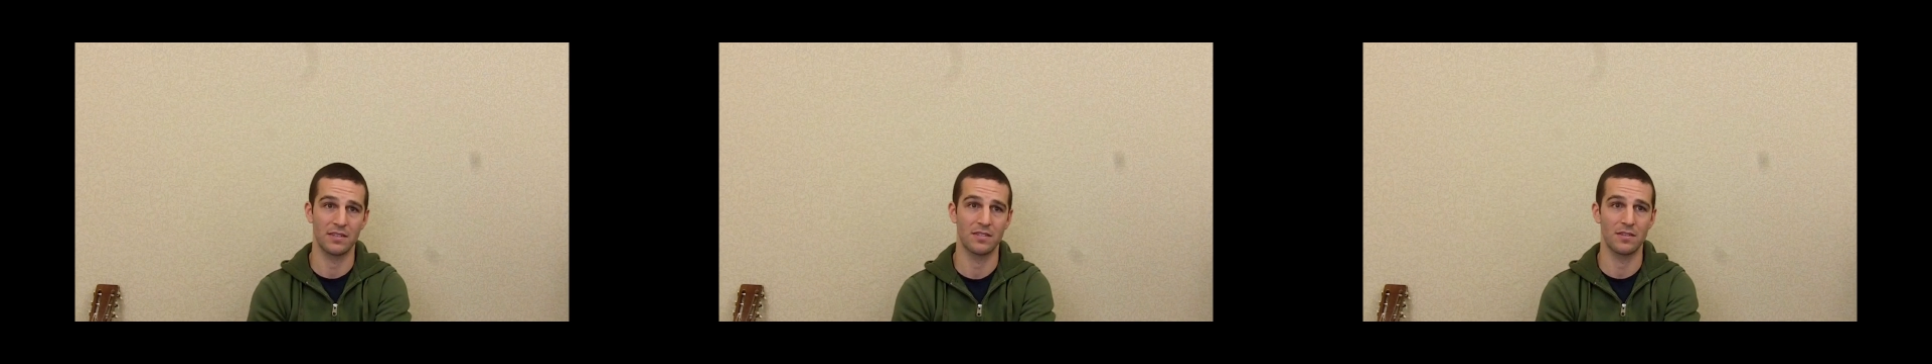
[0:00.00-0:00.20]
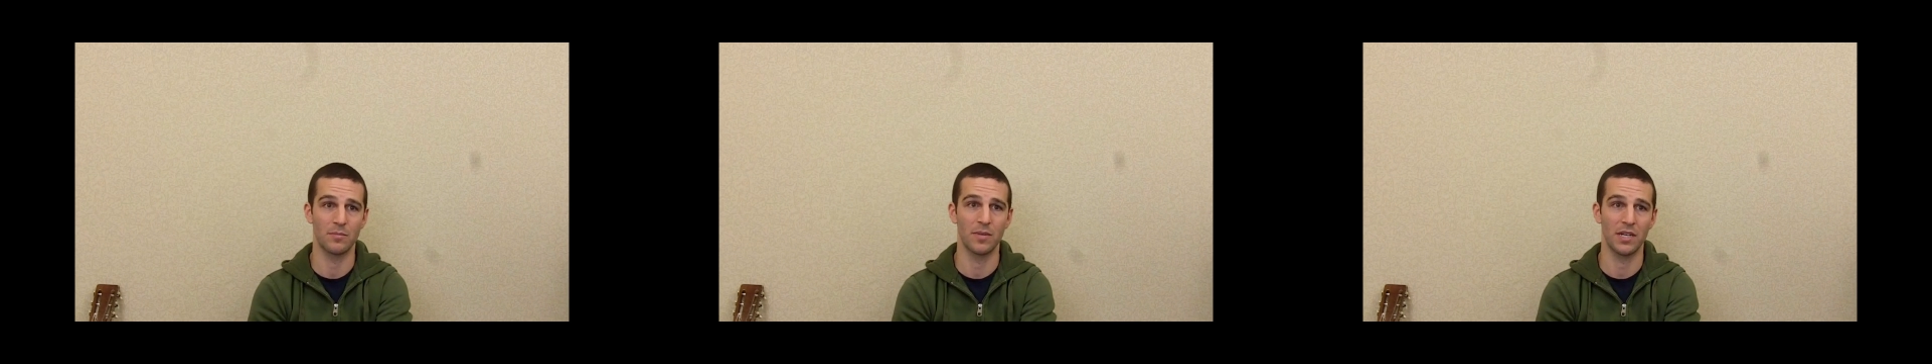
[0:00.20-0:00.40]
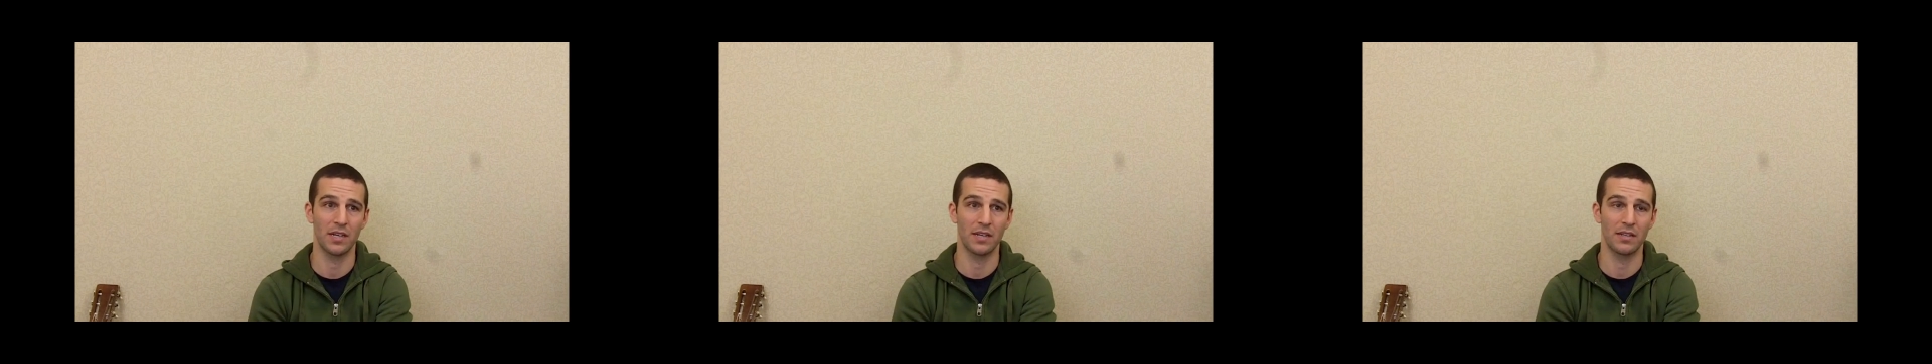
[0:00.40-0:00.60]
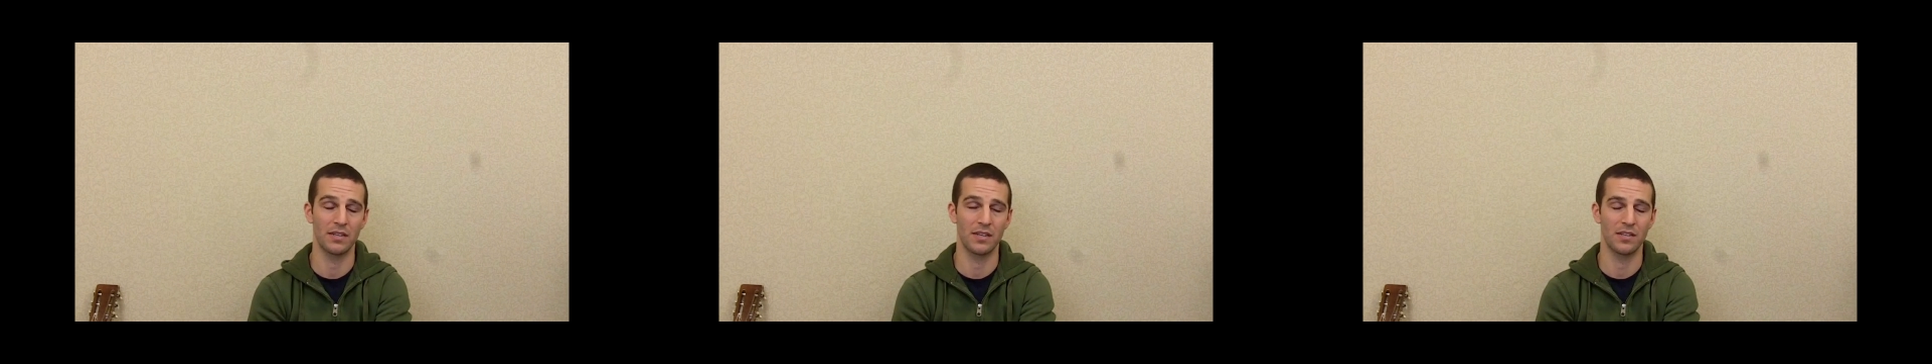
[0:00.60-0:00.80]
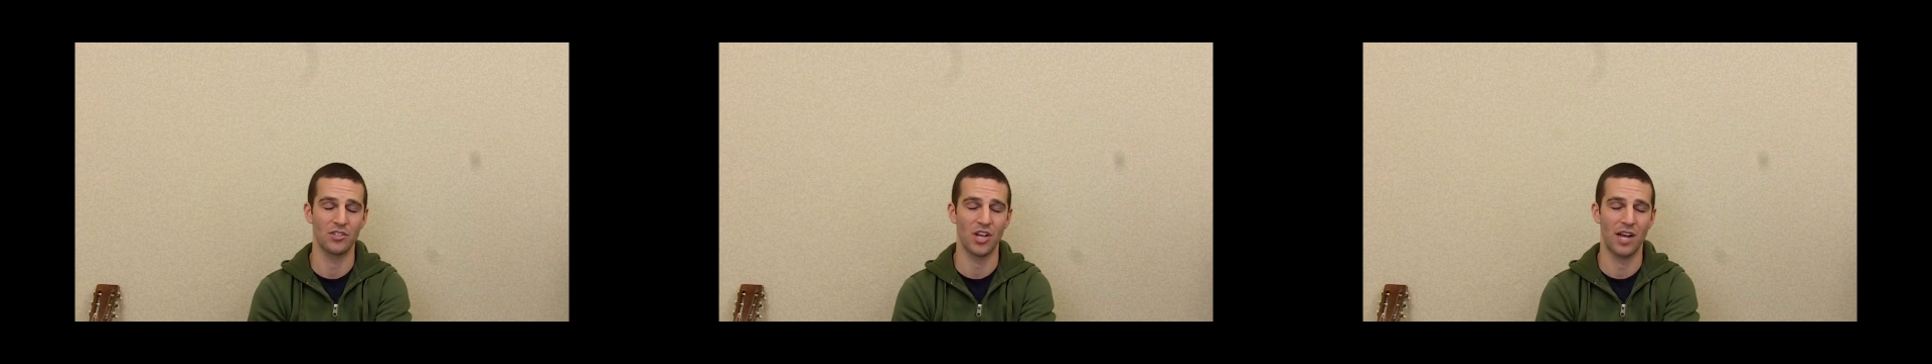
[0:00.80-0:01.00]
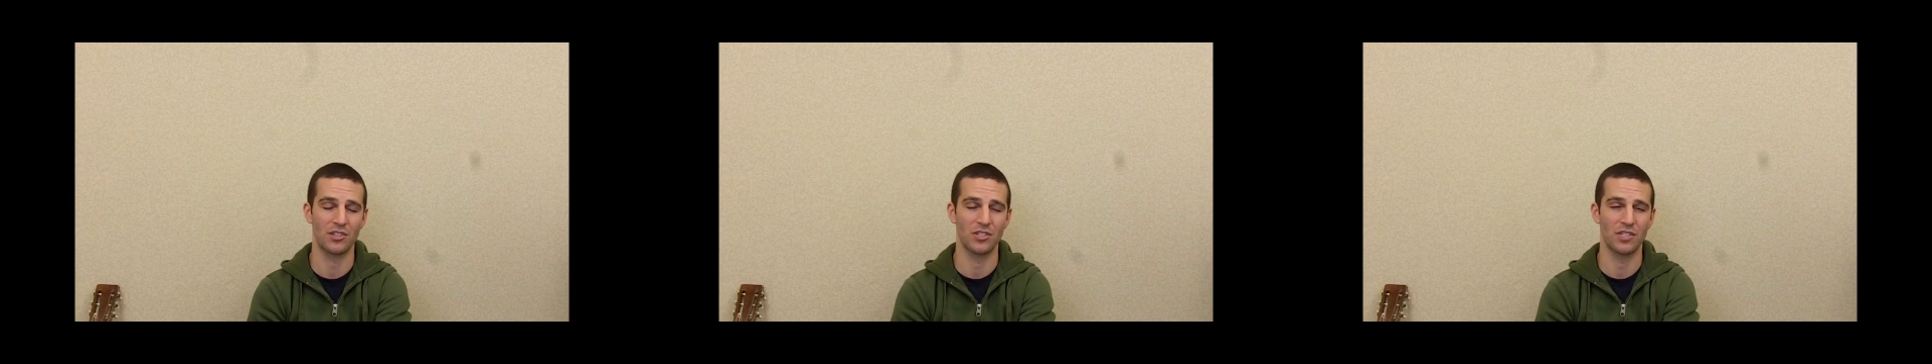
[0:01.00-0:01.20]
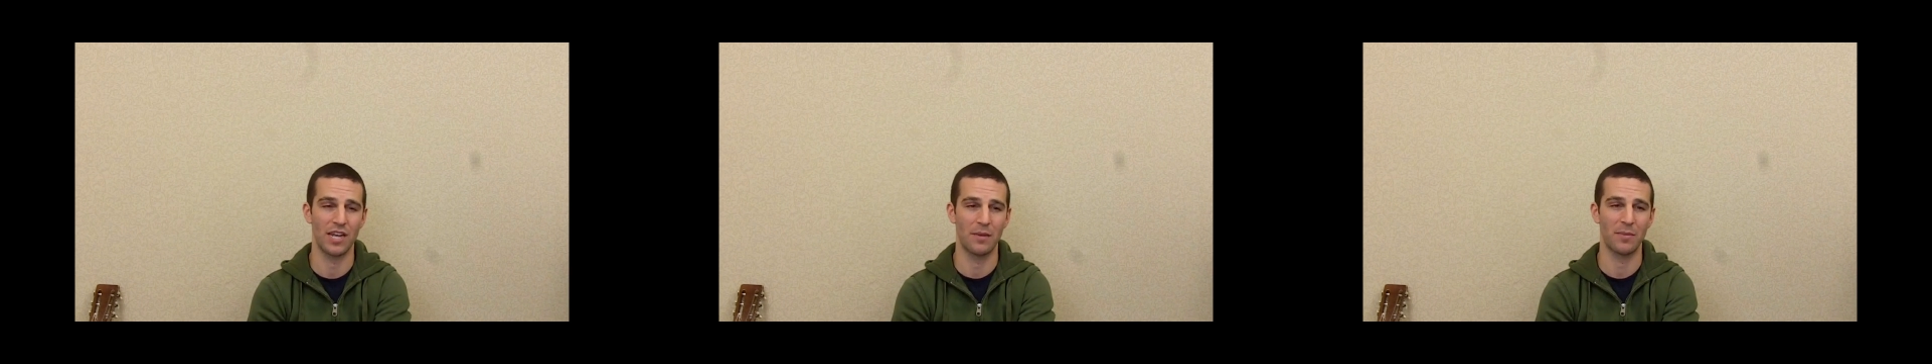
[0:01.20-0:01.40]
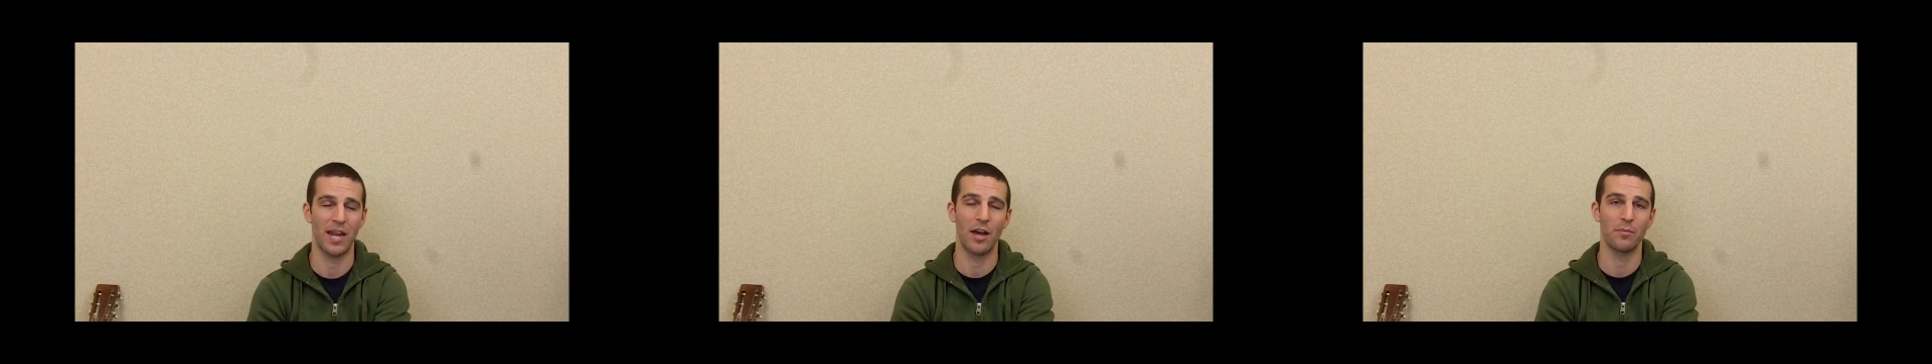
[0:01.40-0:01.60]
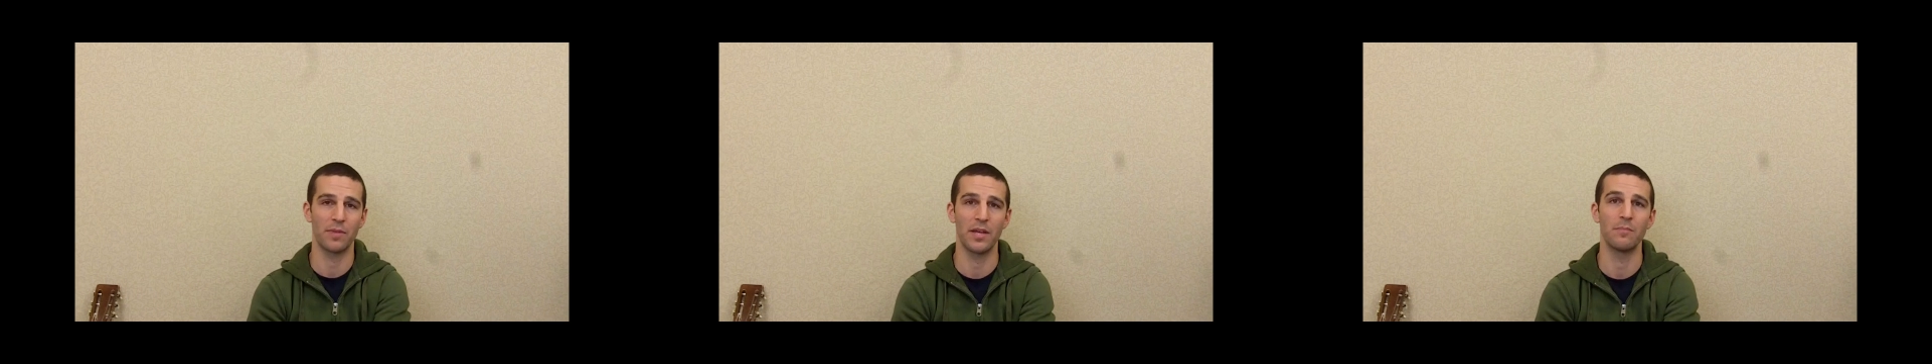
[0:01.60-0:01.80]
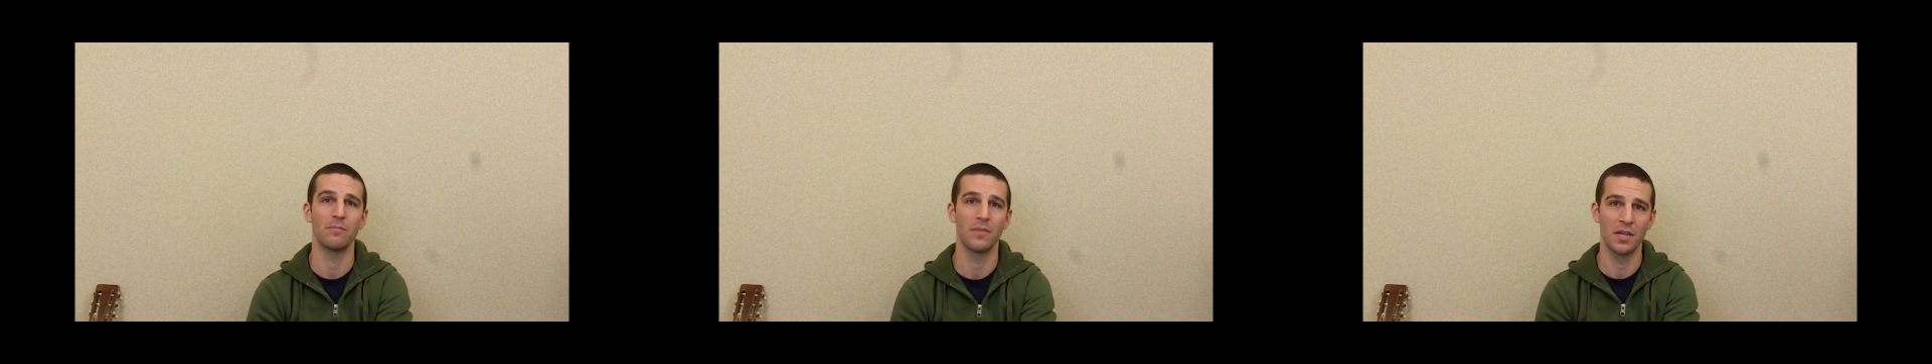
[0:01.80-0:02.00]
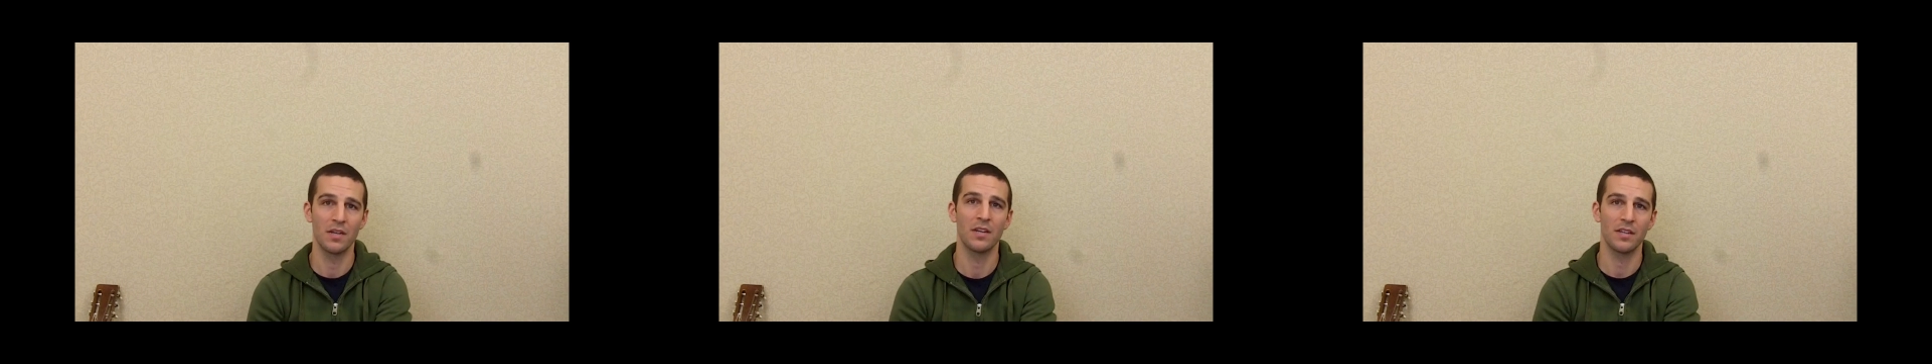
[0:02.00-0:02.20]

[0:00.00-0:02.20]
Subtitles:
to somebody in Josh's name and help them